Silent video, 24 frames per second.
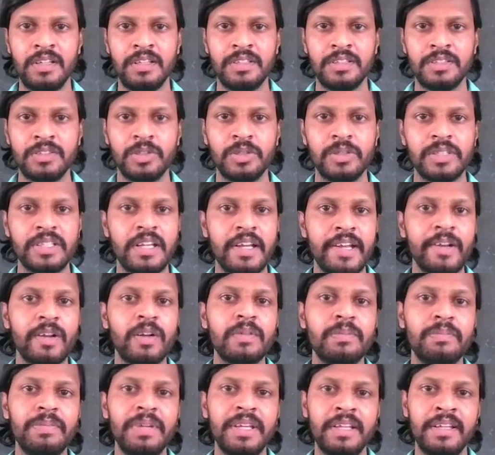So it
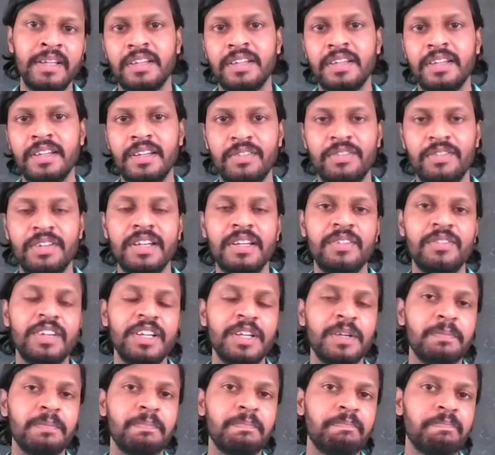cannot be given
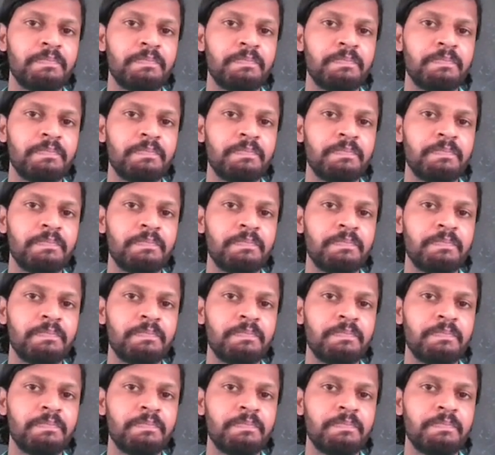away